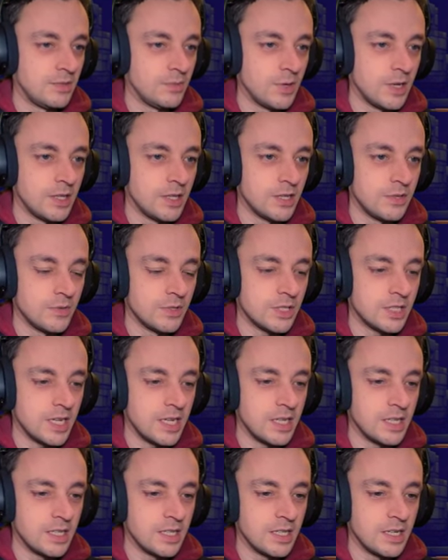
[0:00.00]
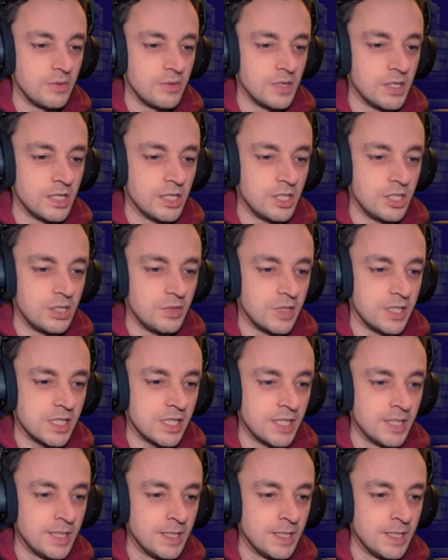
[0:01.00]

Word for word: where they were saying that they weren't going to do it.